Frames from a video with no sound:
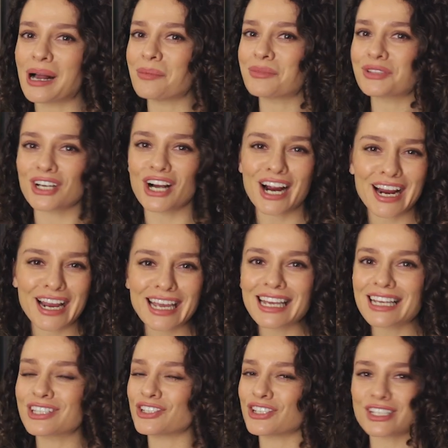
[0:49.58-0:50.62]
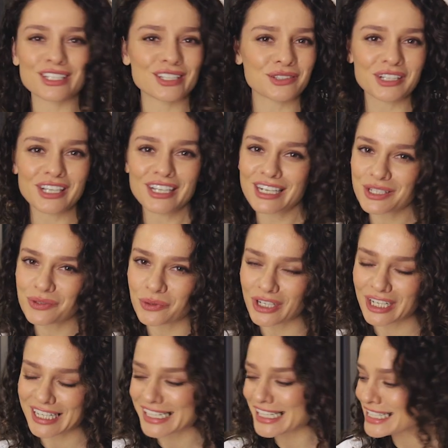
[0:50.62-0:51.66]
I'm sorry, it is what
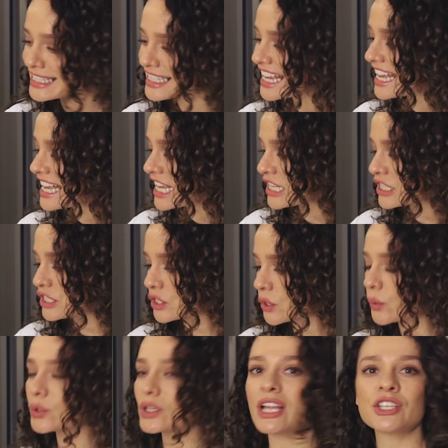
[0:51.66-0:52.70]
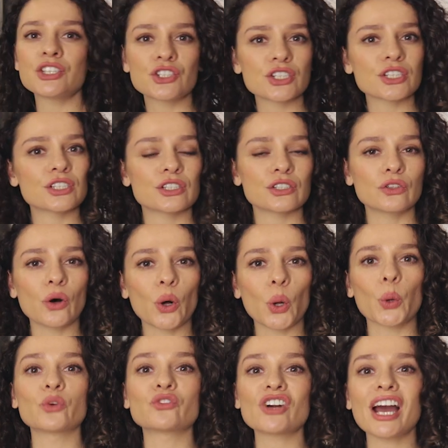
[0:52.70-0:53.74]
it is. So let's just
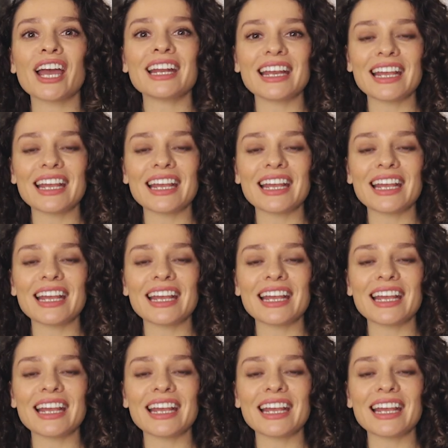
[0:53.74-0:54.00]
go right